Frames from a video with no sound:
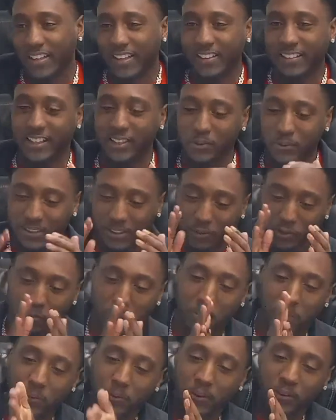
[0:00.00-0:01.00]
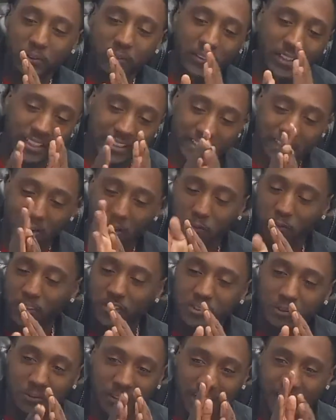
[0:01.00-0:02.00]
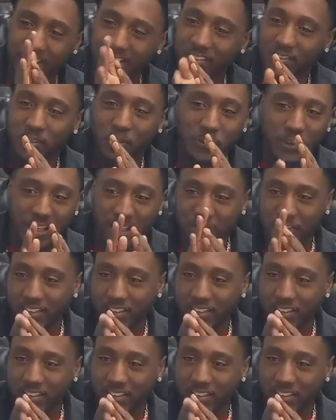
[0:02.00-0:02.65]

That's why they was blowing through their offensive line so heavy.